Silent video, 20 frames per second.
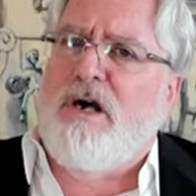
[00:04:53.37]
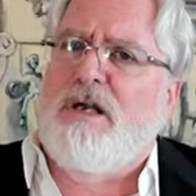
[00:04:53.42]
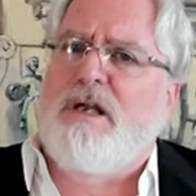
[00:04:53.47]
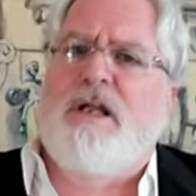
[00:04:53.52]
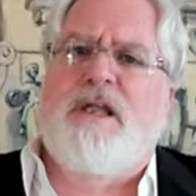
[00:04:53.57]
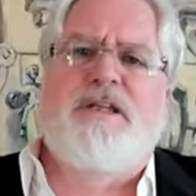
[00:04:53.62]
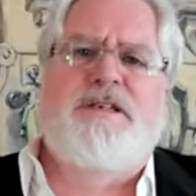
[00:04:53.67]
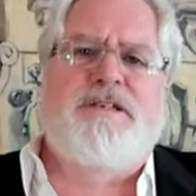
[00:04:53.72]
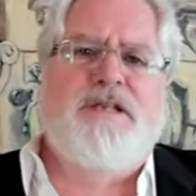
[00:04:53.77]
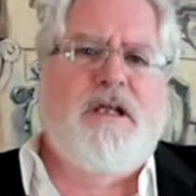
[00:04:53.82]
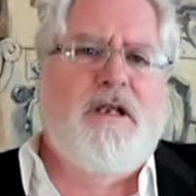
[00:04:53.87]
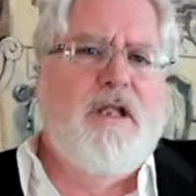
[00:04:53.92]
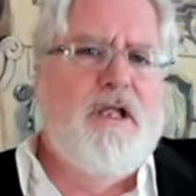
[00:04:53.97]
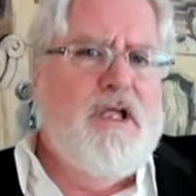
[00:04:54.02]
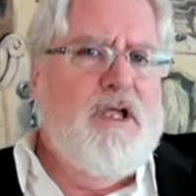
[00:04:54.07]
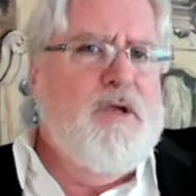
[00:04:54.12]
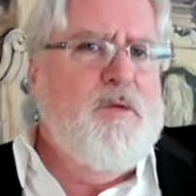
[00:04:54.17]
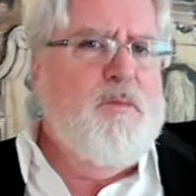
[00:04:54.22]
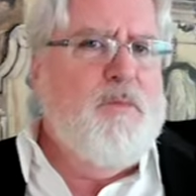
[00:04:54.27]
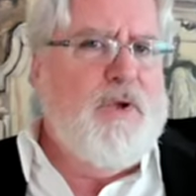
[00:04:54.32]
LinkedIn,
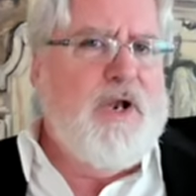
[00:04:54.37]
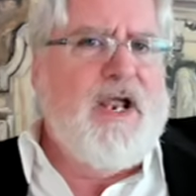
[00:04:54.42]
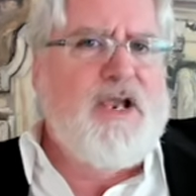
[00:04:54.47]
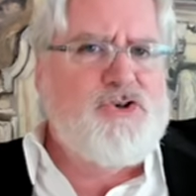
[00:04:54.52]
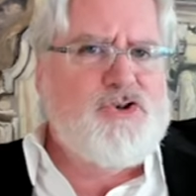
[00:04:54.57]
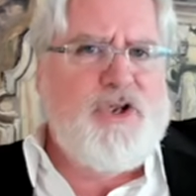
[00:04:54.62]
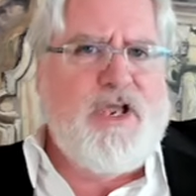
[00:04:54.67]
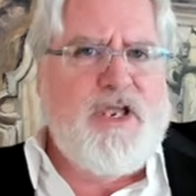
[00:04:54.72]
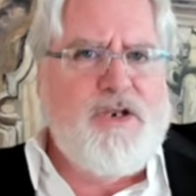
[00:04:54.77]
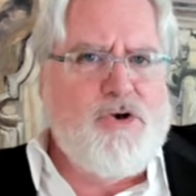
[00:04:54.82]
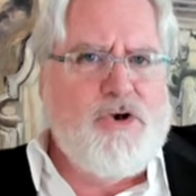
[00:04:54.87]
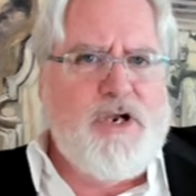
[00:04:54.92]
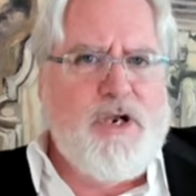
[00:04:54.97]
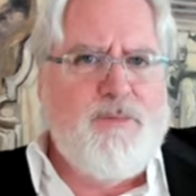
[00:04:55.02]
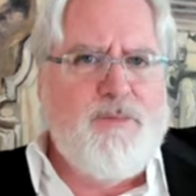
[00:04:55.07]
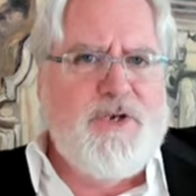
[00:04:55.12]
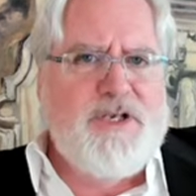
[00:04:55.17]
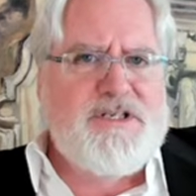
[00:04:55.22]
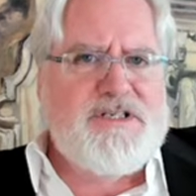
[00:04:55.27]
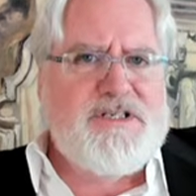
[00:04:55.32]
but actually at your
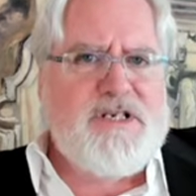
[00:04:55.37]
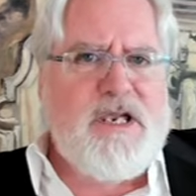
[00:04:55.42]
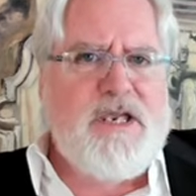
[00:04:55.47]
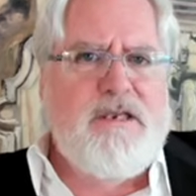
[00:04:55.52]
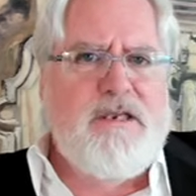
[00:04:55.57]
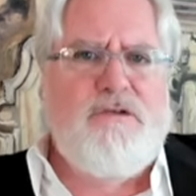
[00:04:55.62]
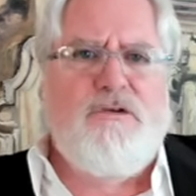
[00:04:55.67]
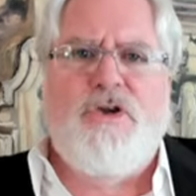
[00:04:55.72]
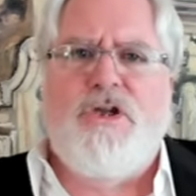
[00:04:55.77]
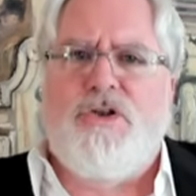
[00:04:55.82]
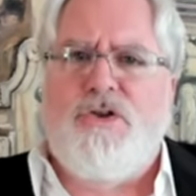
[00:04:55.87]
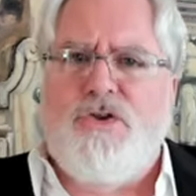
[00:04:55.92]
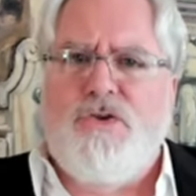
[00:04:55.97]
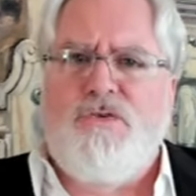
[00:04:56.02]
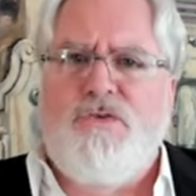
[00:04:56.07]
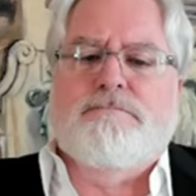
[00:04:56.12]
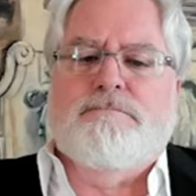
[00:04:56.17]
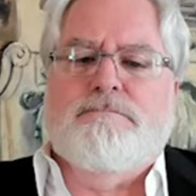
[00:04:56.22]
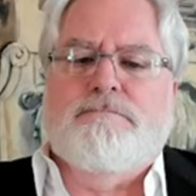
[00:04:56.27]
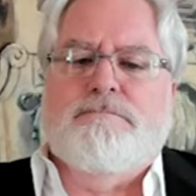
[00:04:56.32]
company site, you can
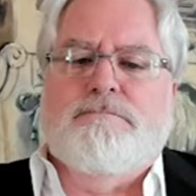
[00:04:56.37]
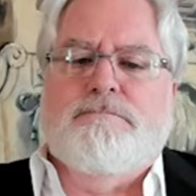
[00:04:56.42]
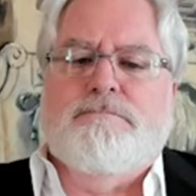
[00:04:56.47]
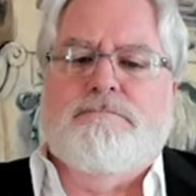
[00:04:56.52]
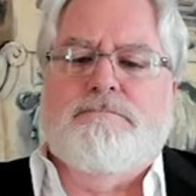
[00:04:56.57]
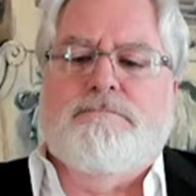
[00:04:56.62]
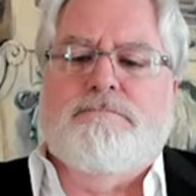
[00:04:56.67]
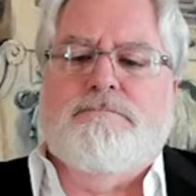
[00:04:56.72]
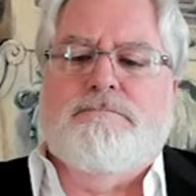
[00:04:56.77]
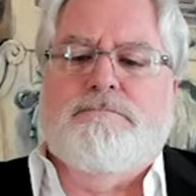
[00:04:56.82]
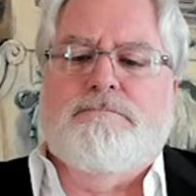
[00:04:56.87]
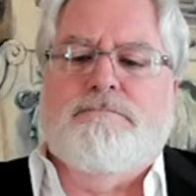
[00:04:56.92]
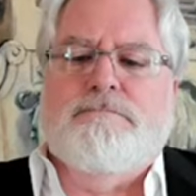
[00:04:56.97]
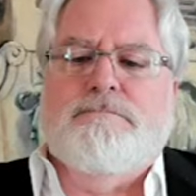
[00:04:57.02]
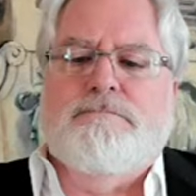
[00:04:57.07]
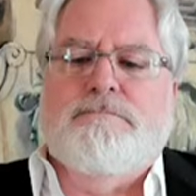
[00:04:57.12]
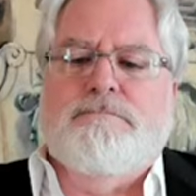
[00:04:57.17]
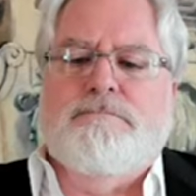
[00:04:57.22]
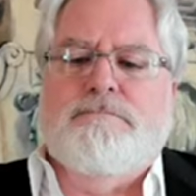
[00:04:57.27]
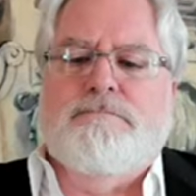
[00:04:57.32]
do that.
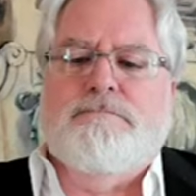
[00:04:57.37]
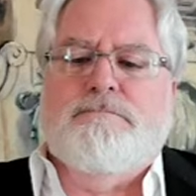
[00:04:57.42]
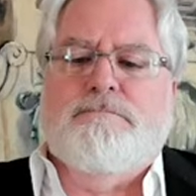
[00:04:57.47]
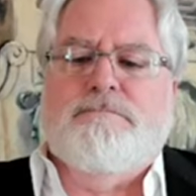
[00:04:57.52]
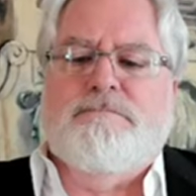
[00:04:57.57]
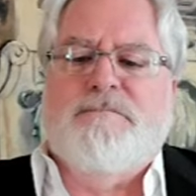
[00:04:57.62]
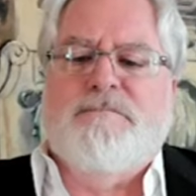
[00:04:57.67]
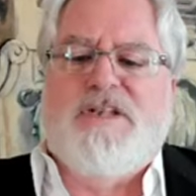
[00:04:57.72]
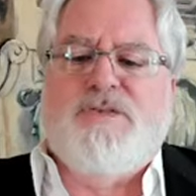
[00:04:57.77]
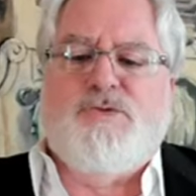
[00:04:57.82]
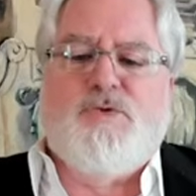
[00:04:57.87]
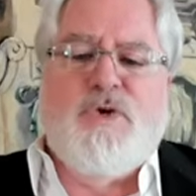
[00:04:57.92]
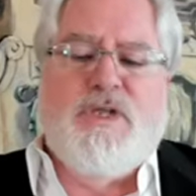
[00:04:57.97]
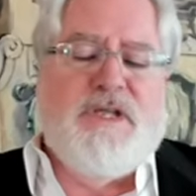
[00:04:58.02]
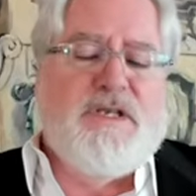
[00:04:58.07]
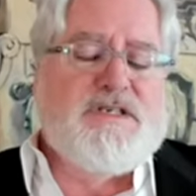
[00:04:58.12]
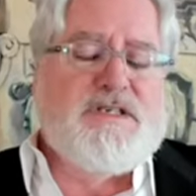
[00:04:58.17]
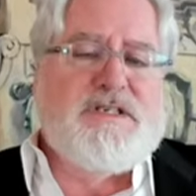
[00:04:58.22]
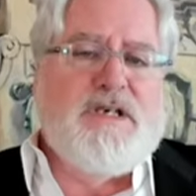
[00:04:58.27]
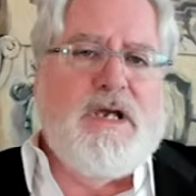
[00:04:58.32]
is
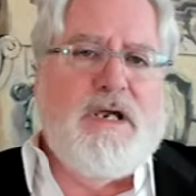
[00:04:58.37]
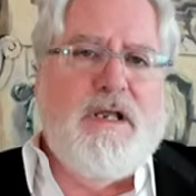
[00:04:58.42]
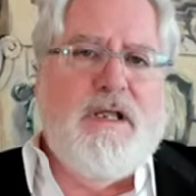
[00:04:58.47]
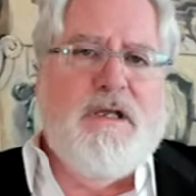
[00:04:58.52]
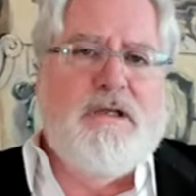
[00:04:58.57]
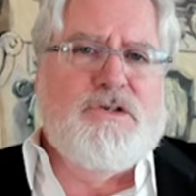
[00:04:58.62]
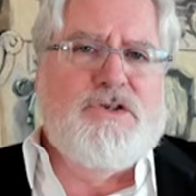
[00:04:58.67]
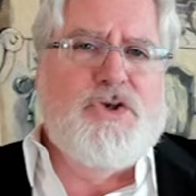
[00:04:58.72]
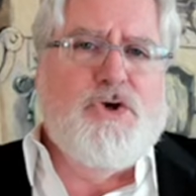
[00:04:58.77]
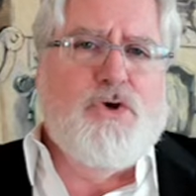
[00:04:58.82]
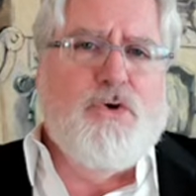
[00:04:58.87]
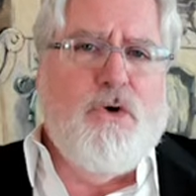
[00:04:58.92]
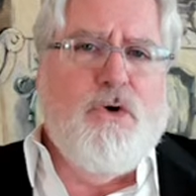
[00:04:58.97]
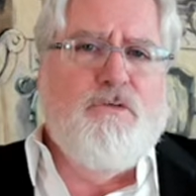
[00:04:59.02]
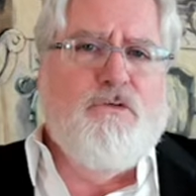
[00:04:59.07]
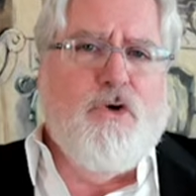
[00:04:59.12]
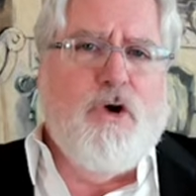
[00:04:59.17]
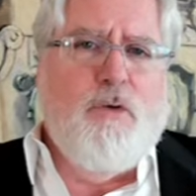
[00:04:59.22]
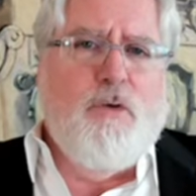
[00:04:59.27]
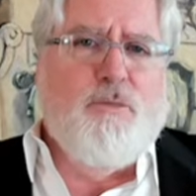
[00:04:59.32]
really assigning it to your
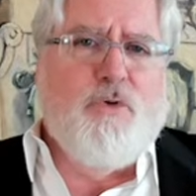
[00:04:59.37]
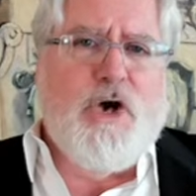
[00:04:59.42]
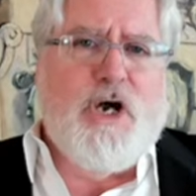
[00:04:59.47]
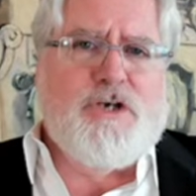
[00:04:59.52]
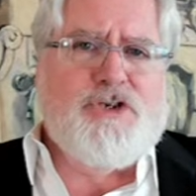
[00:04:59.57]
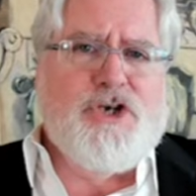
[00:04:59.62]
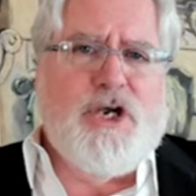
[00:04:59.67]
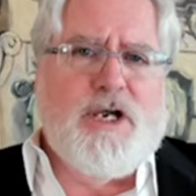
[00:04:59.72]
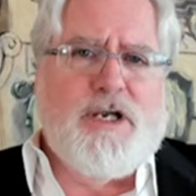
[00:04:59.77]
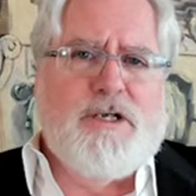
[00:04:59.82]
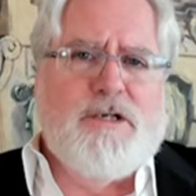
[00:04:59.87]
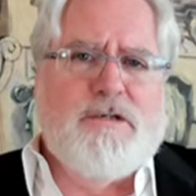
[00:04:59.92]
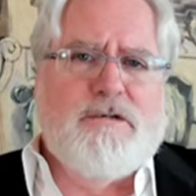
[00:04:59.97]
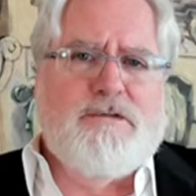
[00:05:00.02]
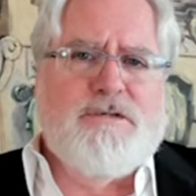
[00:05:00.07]
overall project.